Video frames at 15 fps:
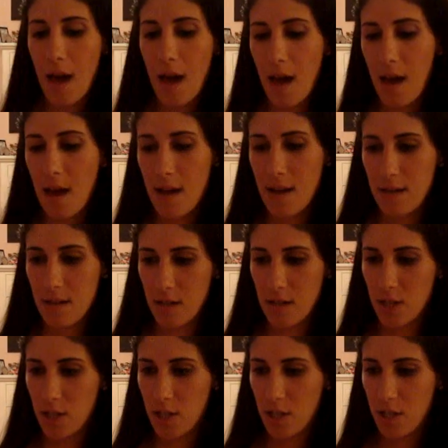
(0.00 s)
And
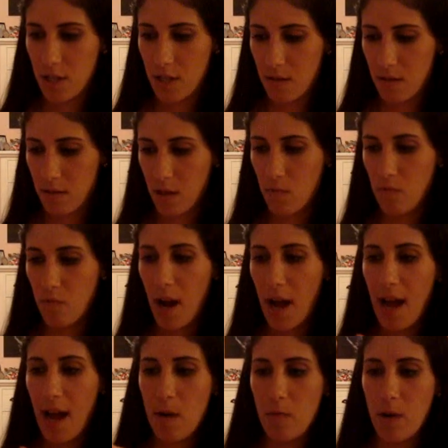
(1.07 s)
it's like
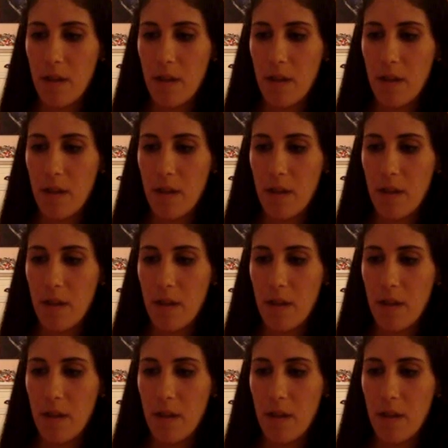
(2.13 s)
red